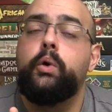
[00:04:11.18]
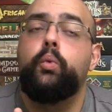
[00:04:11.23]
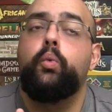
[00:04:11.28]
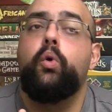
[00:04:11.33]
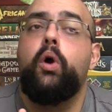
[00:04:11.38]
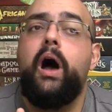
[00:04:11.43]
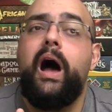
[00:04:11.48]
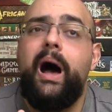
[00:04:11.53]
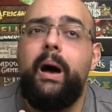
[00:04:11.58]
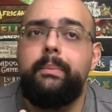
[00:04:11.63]

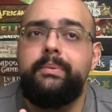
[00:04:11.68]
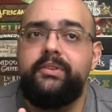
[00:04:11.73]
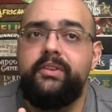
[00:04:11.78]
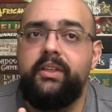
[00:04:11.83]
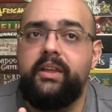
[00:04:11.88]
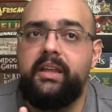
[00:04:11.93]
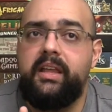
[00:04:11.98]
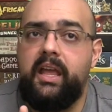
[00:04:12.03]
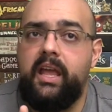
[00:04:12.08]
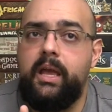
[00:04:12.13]
robs
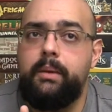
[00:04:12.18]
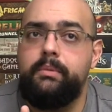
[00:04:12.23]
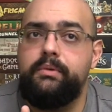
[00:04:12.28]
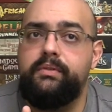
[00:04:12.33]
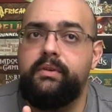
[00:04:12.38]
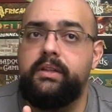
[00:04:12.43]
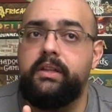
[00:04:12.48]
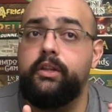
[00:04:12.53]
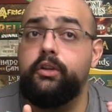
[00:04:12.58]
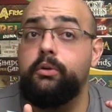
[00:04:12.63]
the game of
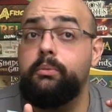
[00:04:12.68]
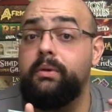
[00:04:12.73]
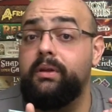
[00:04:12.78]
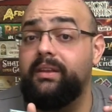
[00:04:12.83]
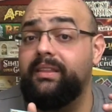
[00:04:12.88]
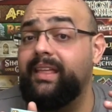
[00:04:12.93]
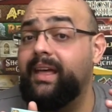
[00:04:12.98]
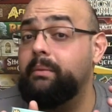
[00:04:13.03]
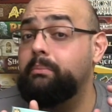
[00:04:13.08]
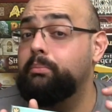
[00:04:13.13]
a little bit
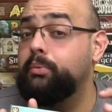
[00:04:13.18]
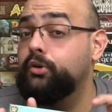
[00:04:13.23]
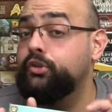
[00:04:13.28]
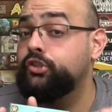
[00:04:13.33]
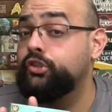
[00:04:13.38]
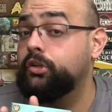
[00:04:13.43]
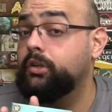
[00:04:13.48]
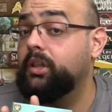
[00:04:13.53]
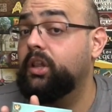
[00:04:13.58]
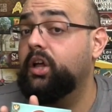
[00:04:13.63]
of that
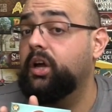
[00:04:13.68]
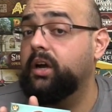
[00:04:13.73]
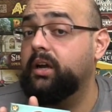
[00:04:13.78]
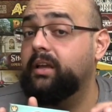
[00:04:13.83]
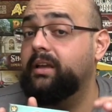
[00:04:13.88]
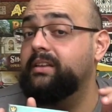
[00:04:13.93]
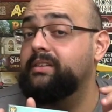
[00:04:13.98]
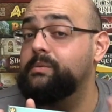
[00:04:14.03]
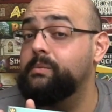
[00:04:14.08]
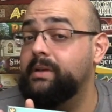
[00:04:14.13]
push your
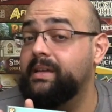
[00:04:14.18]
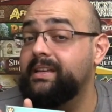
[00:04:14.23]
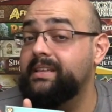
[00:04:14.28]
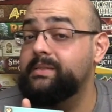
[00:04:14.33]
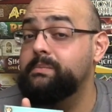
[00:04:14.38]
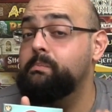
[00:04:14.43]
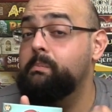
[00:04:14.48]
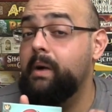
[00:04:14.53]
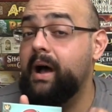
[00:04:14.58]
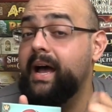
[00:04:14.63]
luck. Is,
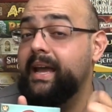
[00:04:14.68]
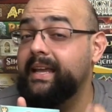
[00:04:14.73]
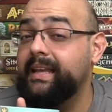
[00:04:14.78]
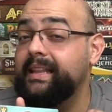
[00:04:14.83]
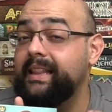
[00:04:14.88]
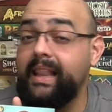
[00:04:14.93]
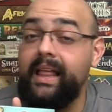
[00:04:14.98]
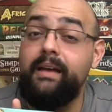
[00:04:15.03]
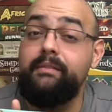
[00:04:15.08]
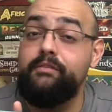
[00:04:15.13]
is my
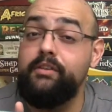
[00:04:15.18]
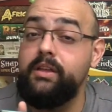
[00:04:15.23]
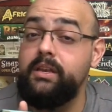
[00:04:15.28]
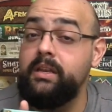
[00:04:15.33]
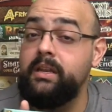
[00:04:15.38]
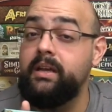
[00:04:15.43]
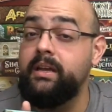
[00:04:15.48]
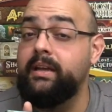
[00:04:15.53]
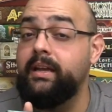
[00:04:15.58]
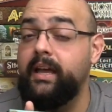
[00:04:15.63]

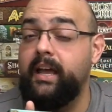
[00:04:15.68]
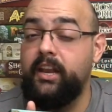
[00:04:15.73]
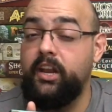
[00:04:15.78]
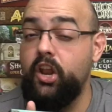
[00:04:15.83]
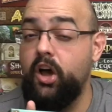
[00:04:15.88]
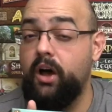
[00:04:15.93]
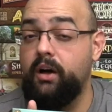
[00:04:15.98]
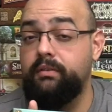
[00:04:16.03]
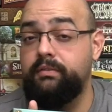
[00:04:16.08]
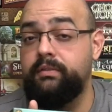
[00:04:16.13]
11
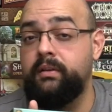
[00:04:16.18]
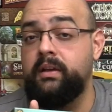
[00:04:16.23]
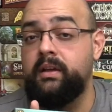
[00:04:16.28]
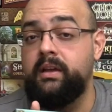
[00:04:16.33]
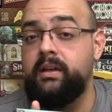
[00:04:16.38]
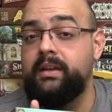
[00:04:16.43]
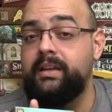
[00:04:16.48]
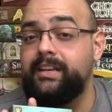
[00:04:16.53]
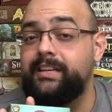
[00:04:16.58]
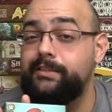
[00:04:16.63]
enough?
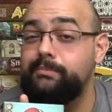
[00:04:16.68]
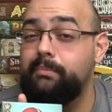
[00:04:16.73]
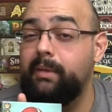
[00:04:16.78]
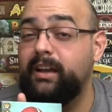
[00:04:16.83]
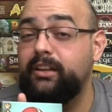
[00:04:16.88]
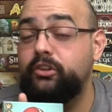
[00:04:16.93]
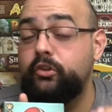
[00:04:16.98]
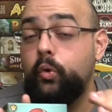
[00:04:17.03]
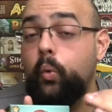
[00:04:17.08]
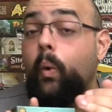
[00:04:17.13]
Is
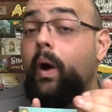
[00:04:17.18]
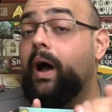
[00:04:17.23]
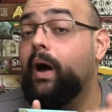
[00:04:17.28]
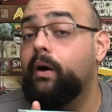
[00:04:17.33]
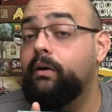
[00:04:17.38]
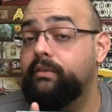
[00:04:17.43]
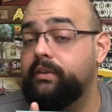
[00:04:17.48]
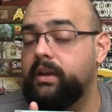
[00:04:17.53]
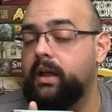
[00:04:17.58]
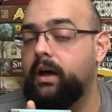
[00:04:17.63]
my
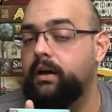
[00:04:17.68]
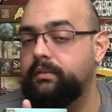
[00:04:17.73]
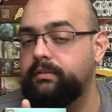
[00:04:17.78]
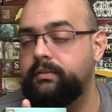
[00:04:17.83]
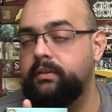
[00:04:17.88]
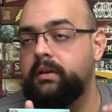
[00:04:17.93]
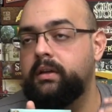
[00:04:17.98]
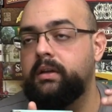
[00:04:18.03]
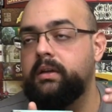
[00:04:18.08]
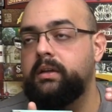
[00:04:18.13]
12
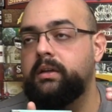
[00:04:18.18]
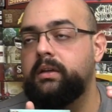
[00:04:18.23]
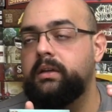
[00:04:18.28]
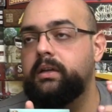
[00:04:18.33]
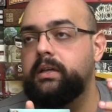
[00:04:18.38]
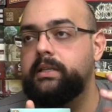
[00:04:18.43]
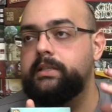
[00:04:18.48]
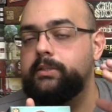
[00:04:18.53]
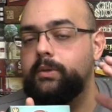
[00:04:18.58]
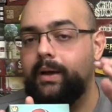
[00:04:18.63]
enough?
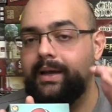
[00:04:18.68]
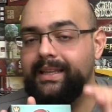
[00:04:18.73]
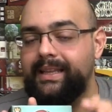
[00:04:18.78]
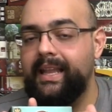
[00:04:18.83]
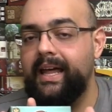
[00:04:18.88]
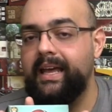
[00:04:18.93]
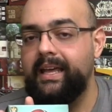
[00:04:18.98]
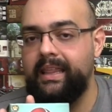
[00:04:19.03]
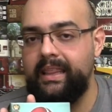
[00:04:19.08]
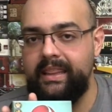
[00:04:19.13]
So I
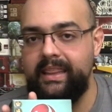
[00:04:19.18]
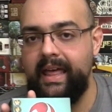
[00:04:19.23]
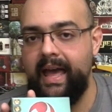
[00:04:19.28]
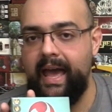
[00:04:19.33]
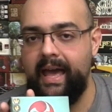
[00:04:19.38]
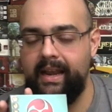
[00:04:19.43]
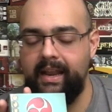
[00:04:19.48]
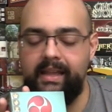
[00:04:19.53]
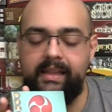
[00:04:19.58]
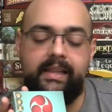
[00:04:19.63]
like
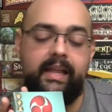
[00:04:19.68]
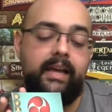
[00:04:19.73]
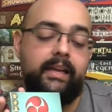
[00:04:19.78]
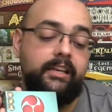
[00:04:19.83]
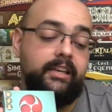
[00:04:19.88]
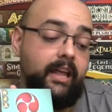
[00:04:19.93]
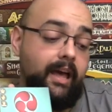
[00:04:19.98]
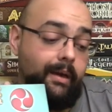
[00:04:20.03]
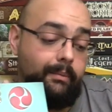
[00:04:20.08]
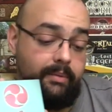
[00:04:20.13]
that. I
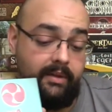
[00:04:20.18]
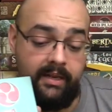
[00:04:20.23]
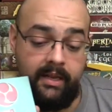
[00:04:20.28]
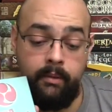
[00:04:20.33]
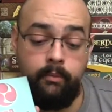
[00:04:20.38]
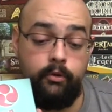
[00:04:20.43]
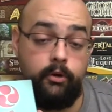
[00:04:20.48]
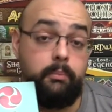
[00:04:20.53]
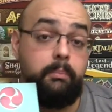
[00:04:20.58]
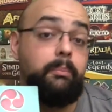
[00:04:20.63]
like not being
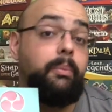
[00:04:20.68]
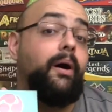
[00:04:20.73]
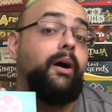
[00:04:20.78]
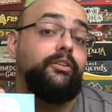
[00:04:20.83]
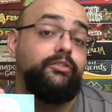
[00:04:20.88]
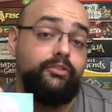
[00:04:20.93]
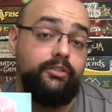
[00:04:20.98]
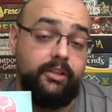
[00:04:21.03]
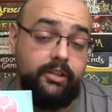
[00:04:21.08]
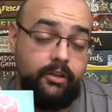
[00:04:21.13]
able to
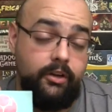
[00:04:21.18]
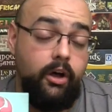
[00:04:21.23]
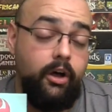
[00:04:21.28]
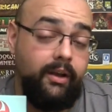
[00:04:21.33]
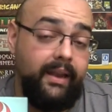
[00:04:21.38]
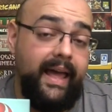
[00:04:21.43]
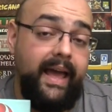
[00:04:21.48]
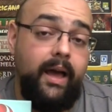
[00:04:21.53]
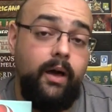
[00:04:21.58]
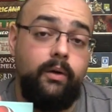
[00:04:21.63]
puzzle it
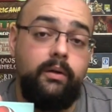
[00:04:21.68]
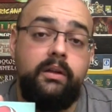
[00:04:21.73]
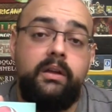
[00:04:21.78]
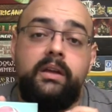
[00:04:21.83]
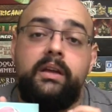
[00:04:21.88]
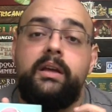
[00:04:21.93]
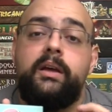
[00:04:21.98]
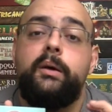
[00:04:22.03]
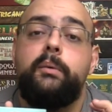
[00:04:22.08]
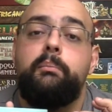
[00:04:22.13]
all out,
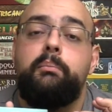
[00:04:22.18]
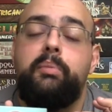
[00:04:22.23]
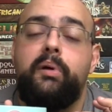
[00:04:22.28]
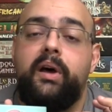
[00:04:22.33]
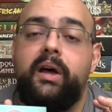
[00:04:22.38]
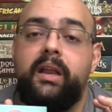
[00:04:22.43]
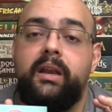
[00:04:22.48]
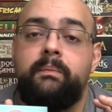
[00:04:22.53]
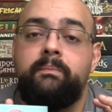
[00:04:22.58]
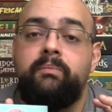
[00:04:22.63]

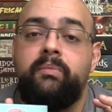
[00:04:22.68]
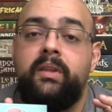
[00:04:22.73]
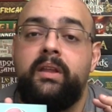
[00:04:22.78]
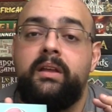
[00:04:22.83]
but